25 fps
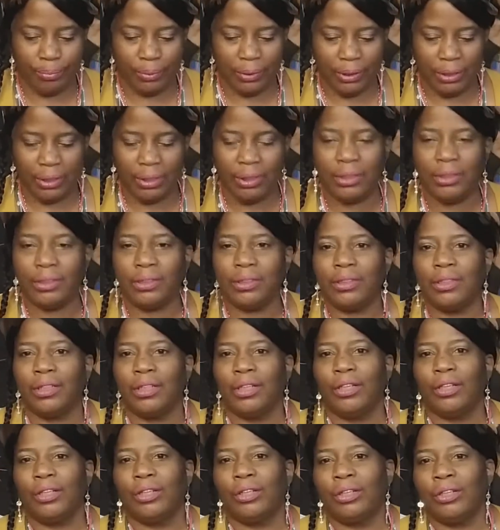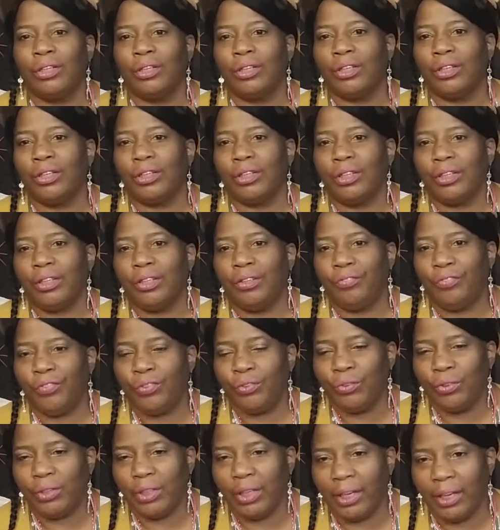Please, if
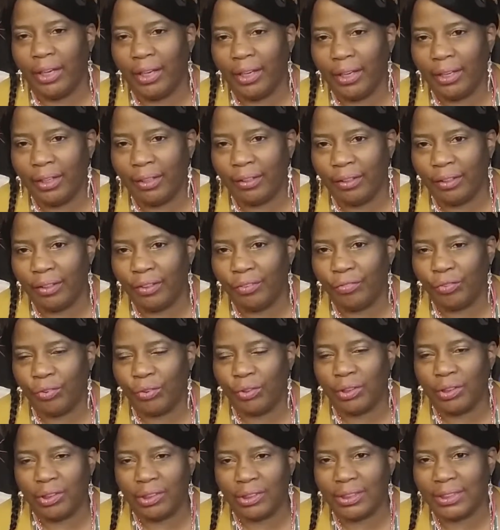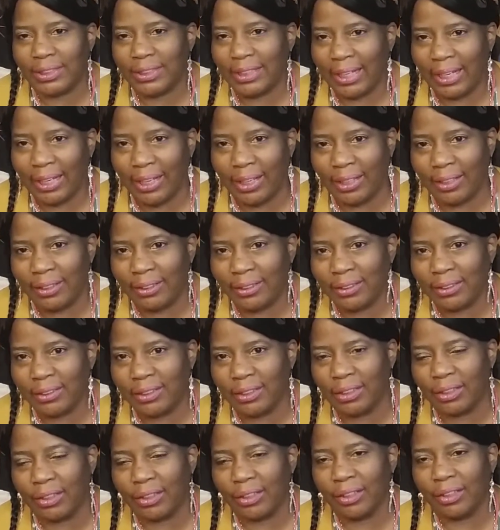you can, if you understand,
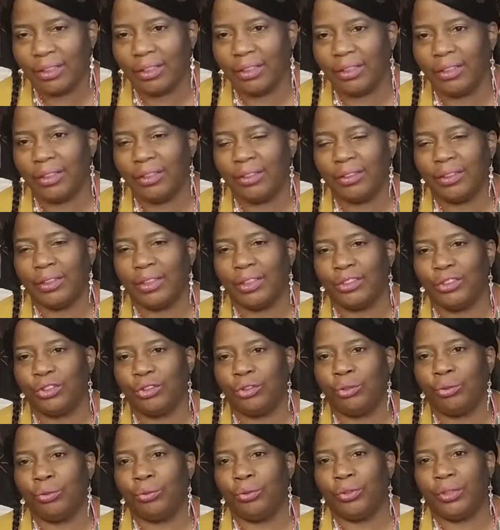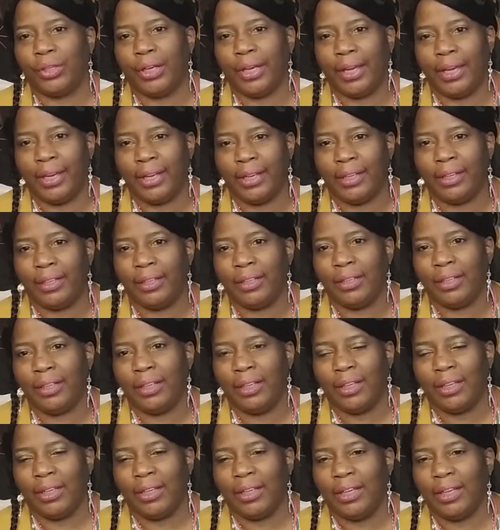get your hand
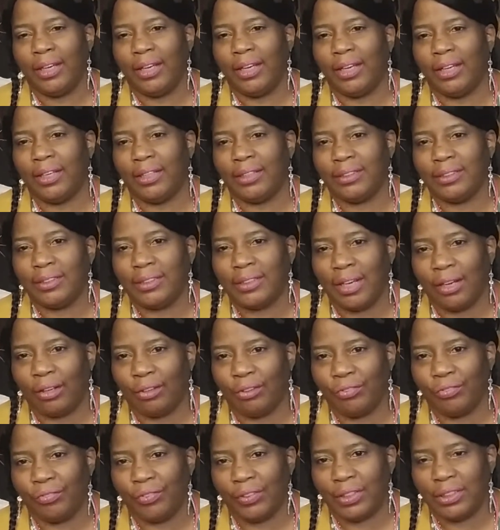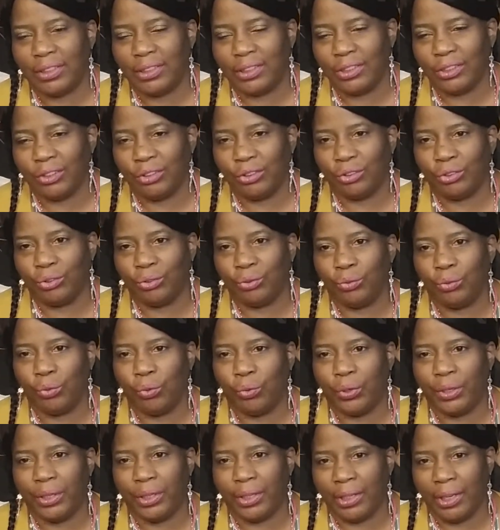and sacrifice it to
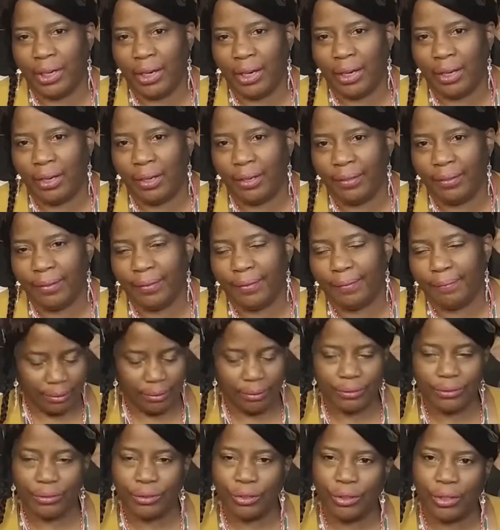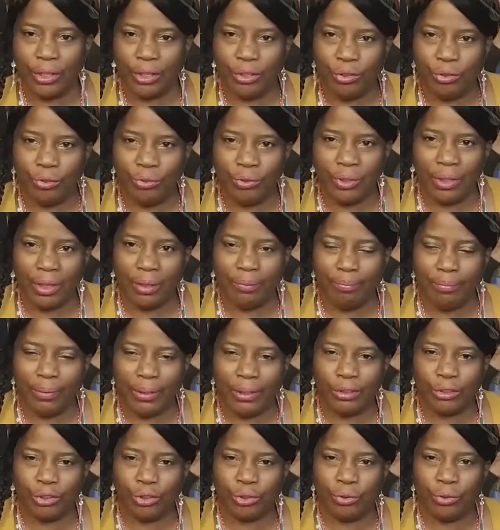Oya so that you can
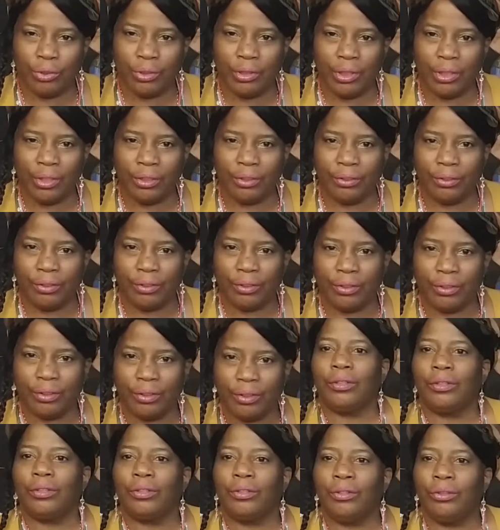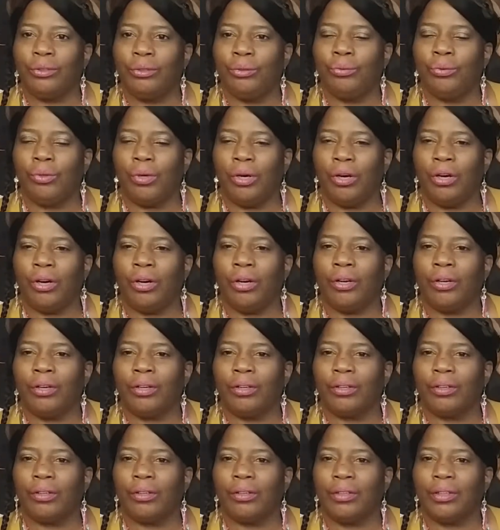make sure that you
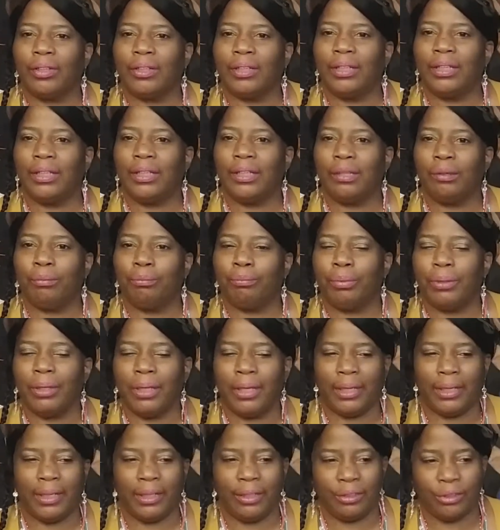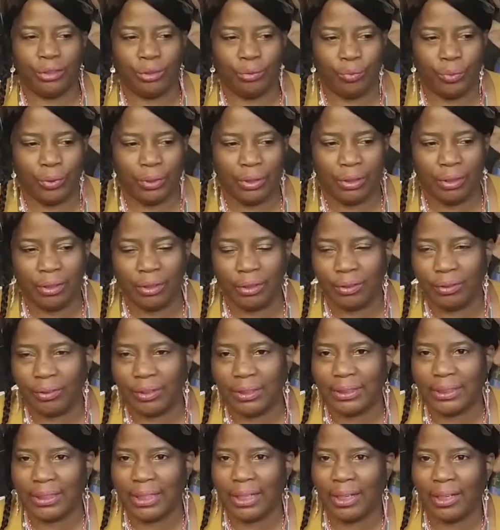are in compliance with
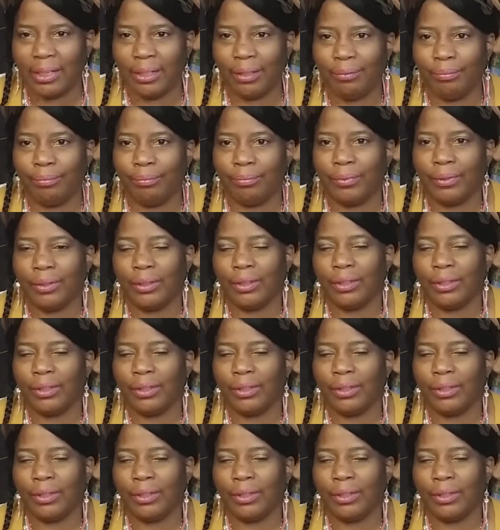the time.